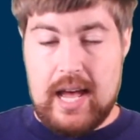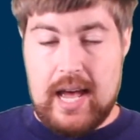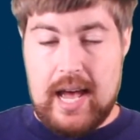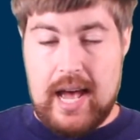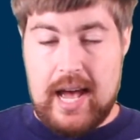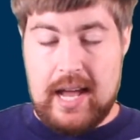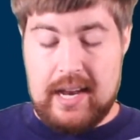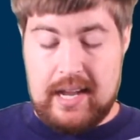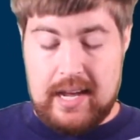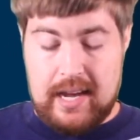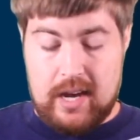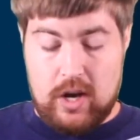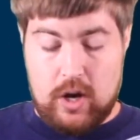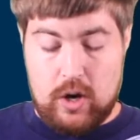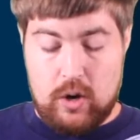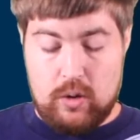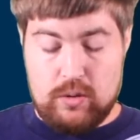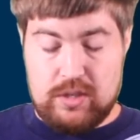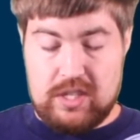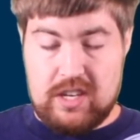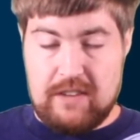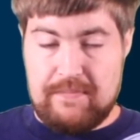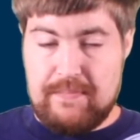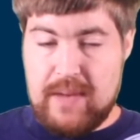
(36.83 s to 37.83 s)
and a
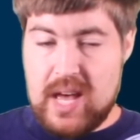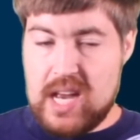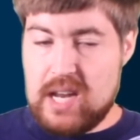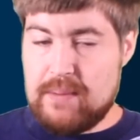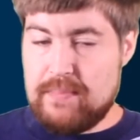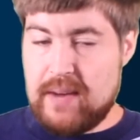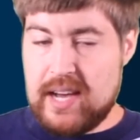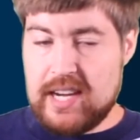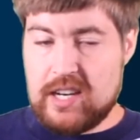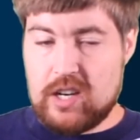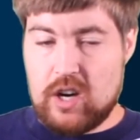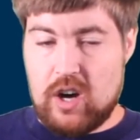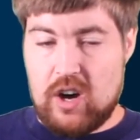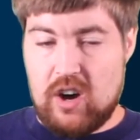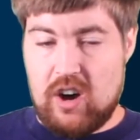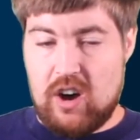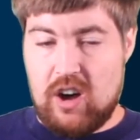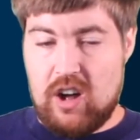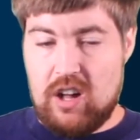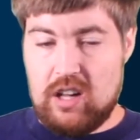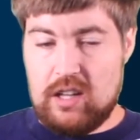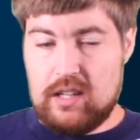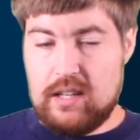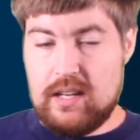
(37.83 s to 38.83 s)
host of men at my
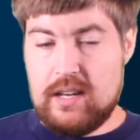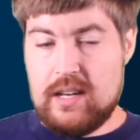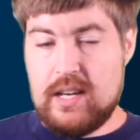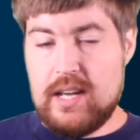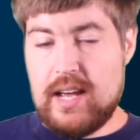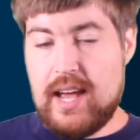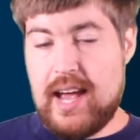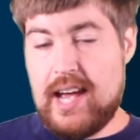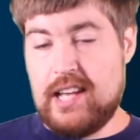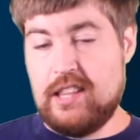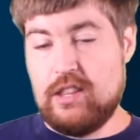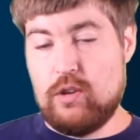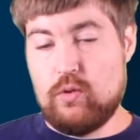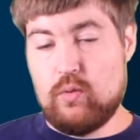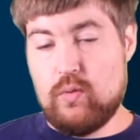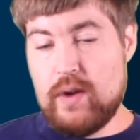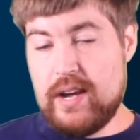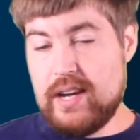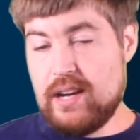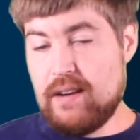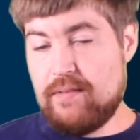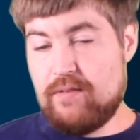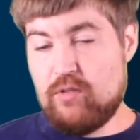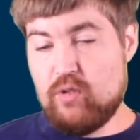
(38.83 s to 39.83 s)
call, and the
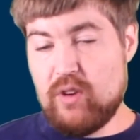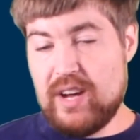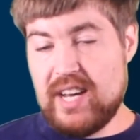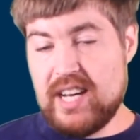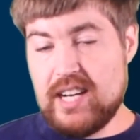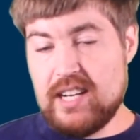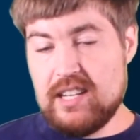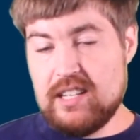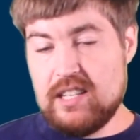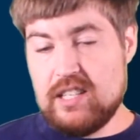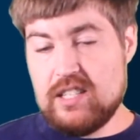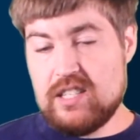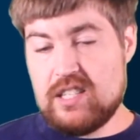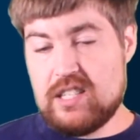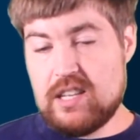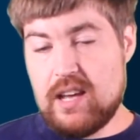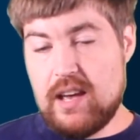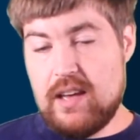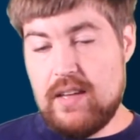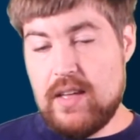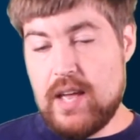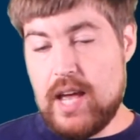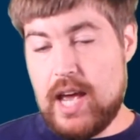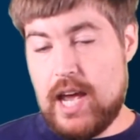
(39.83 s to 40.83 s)
ring of rings,
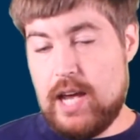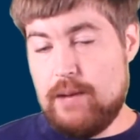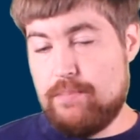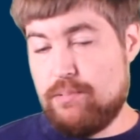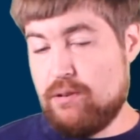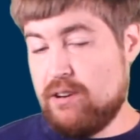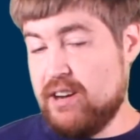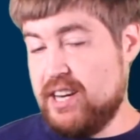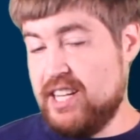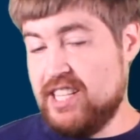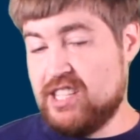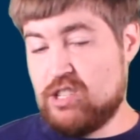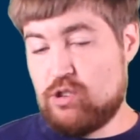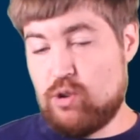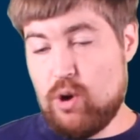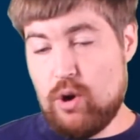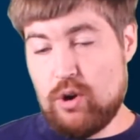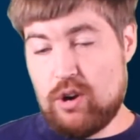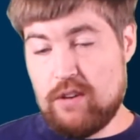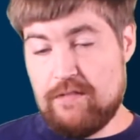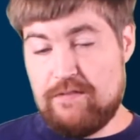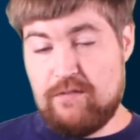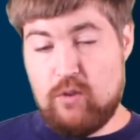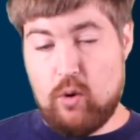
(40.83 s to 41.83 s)
a pretty
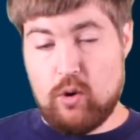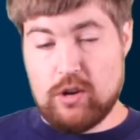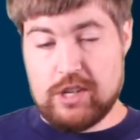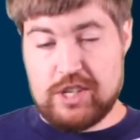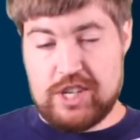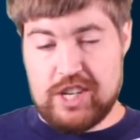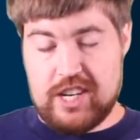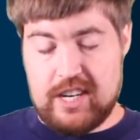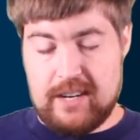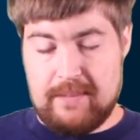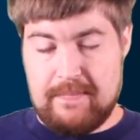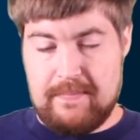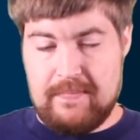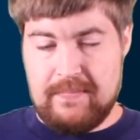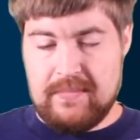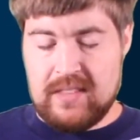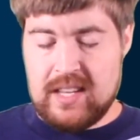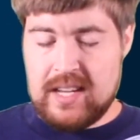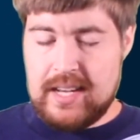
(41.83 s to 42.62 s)
stroke of fortune,